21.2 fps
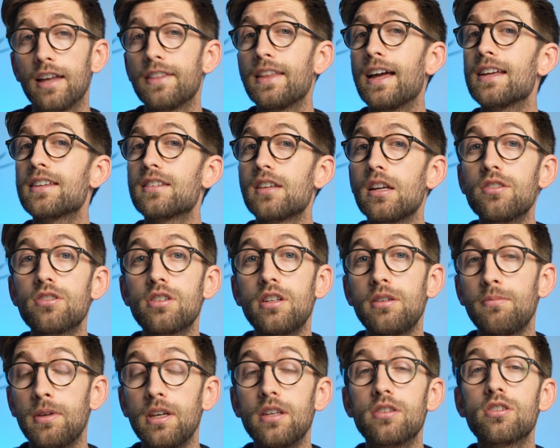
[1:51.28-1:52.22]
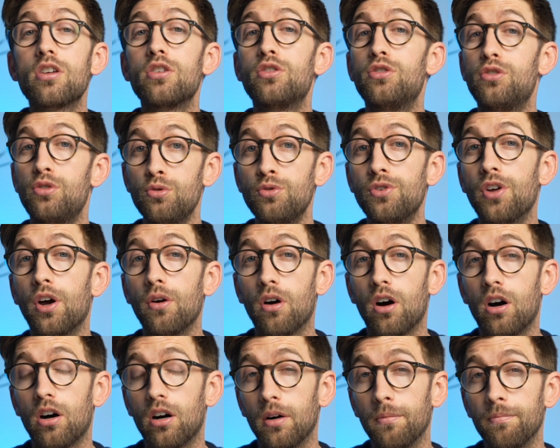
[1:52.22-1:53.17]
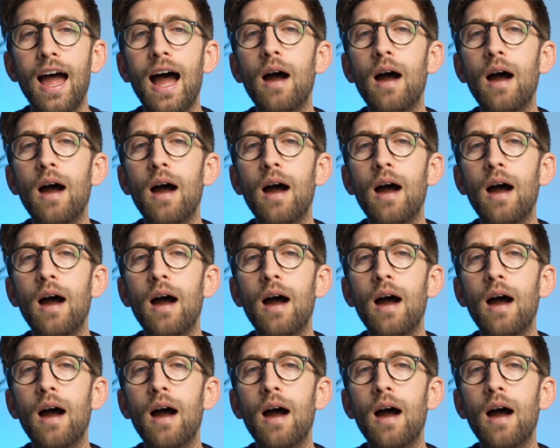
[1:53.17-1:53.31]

and that essentially means do no harm.